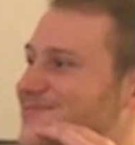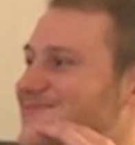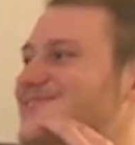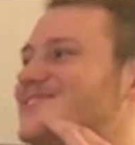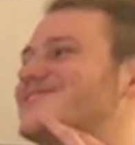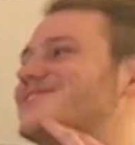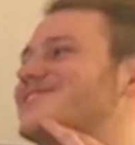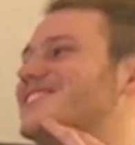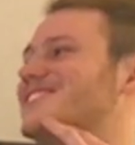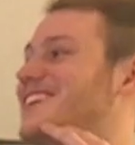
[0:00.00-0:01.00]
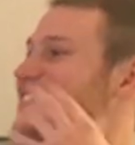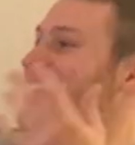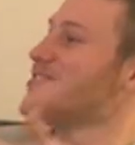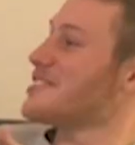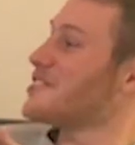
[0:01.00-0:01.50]
But he's going to be Rookie
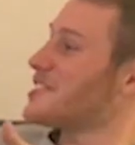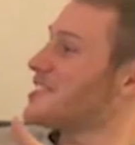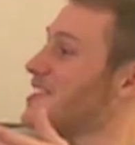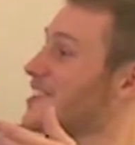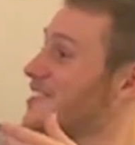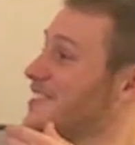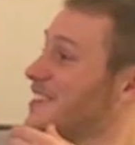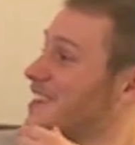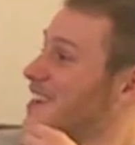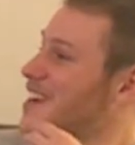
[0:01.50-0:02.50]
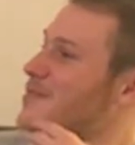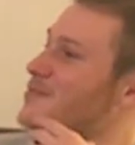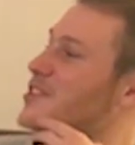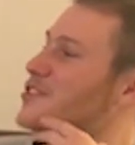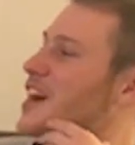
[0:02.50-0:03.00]
of the Year. He probably is because
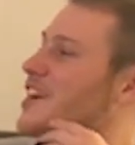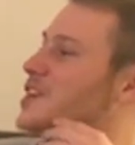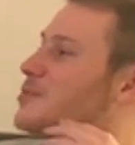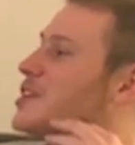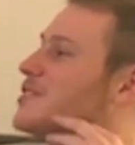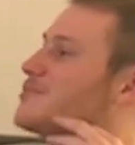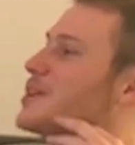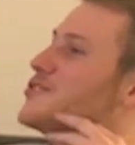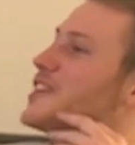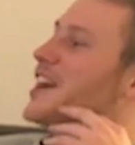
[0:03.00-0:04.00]
he's already been anointed.